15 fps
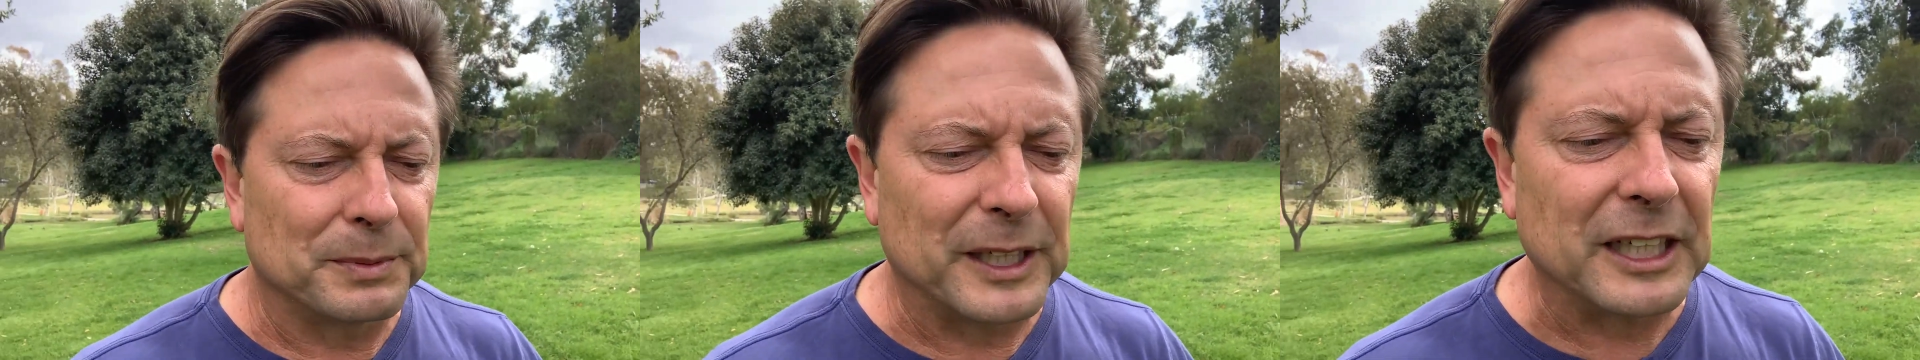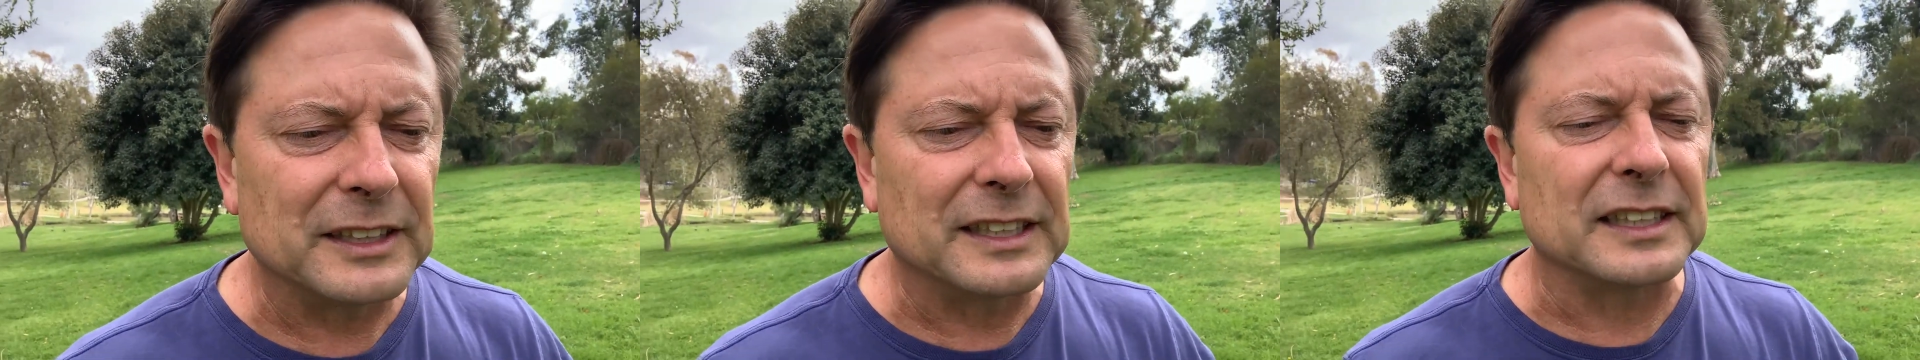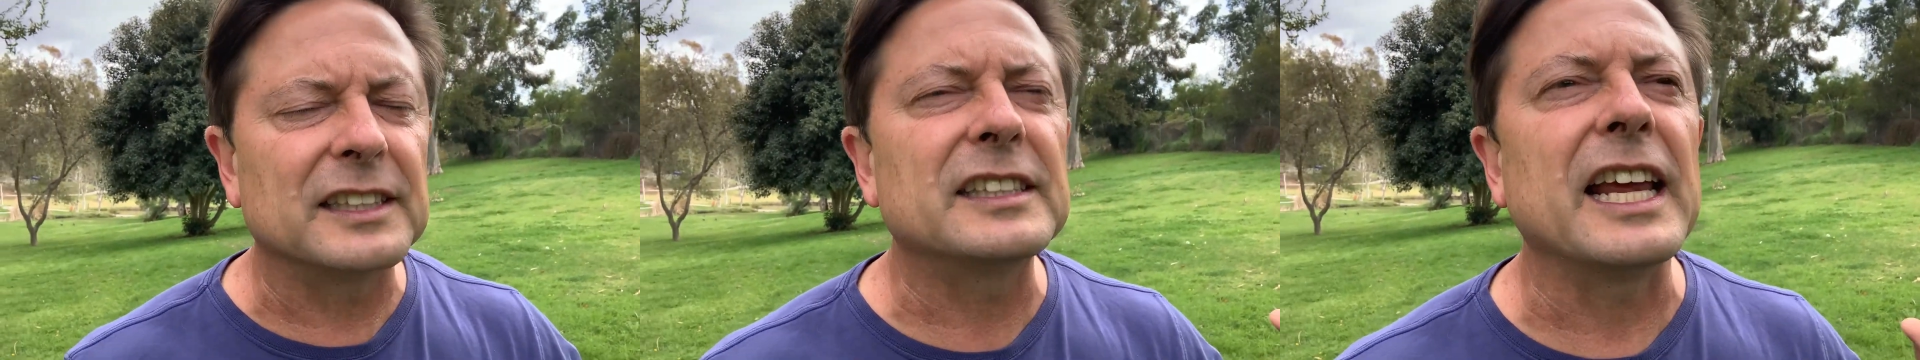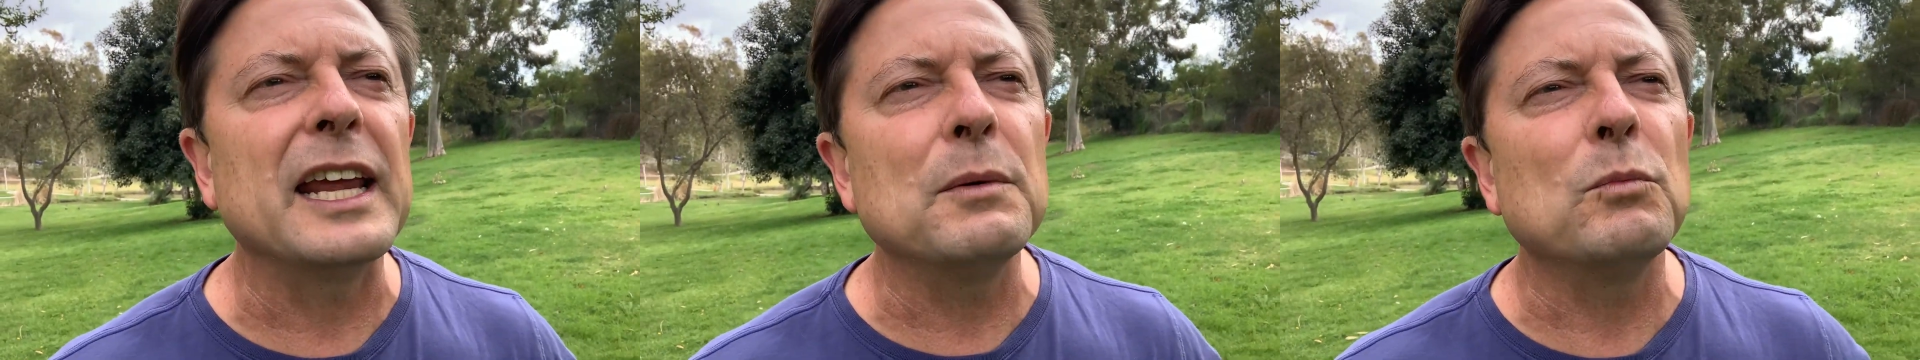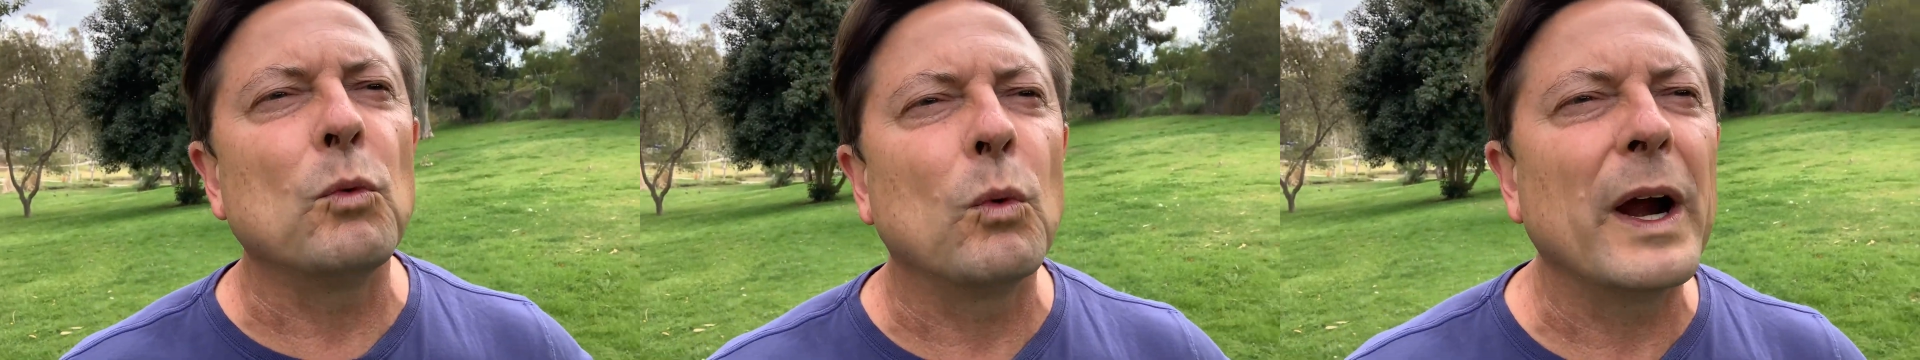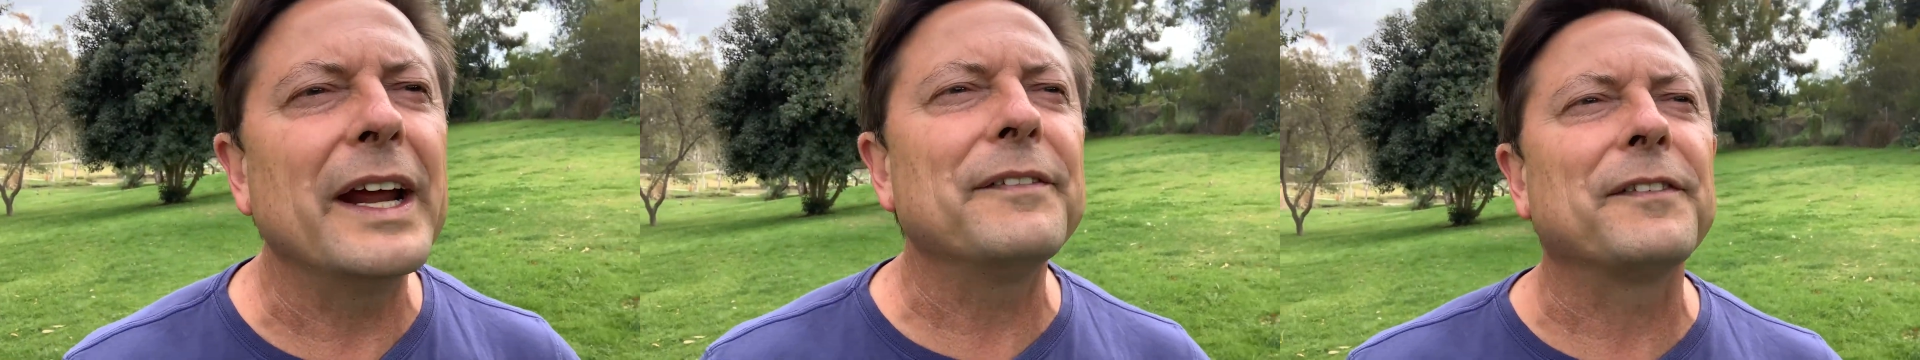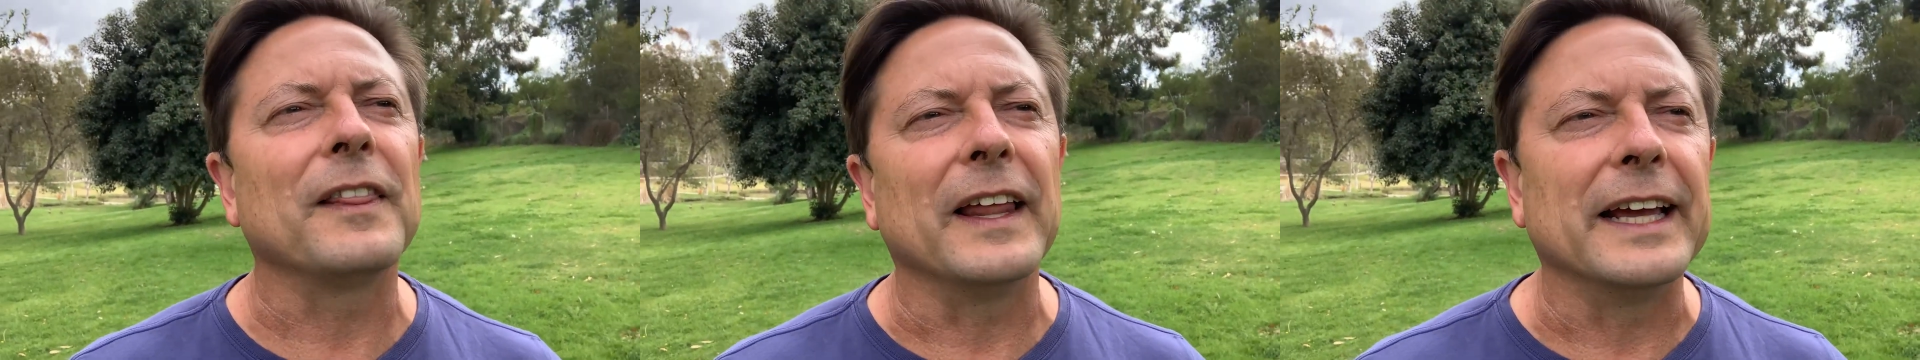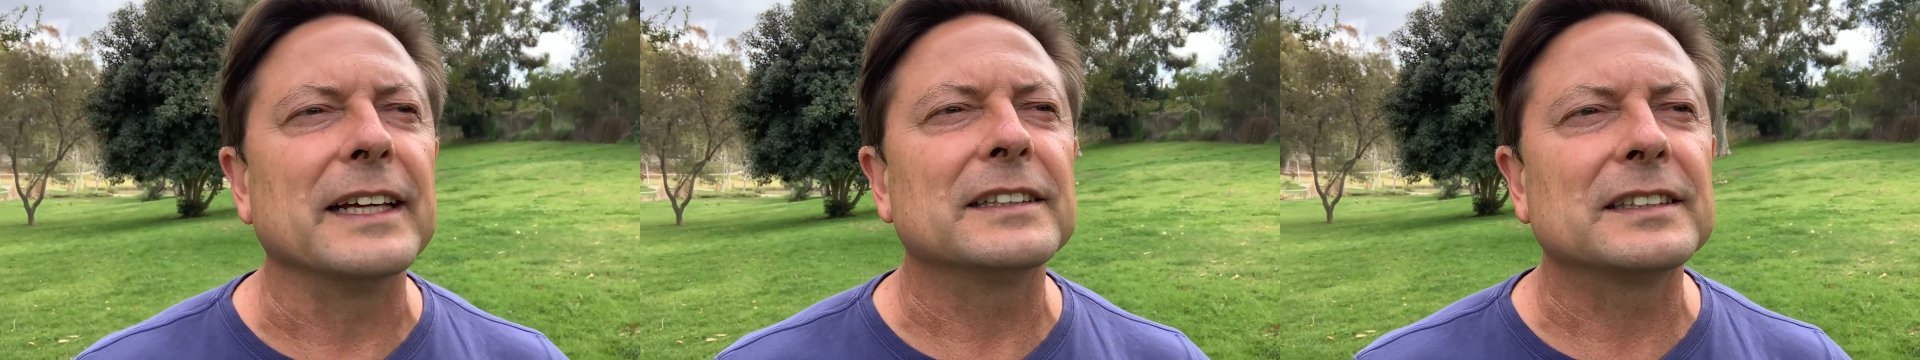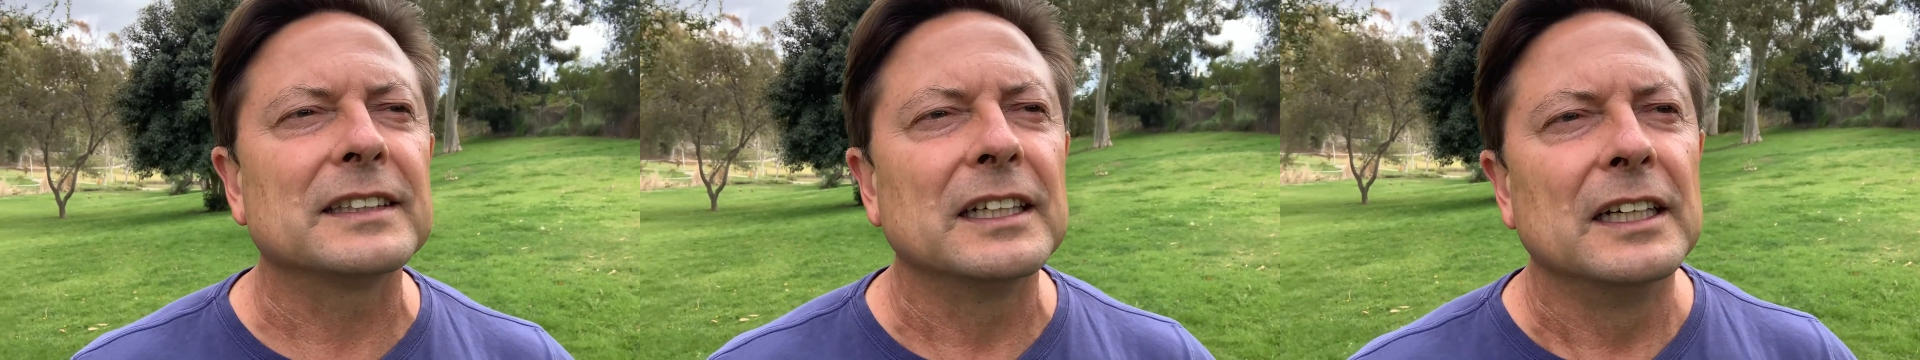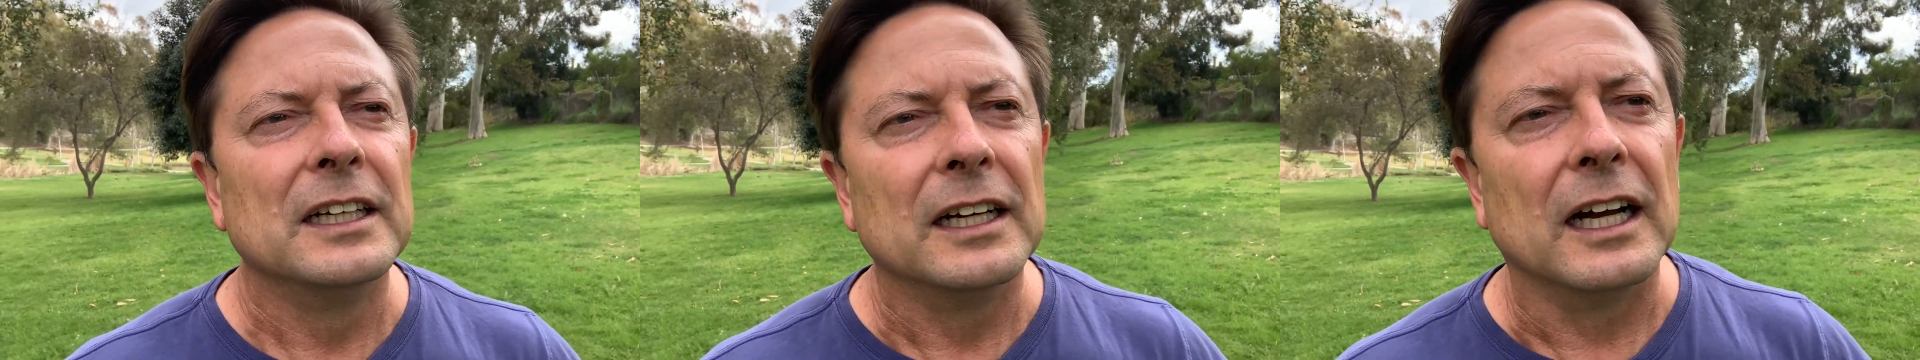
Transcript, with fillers: because the same wavelengths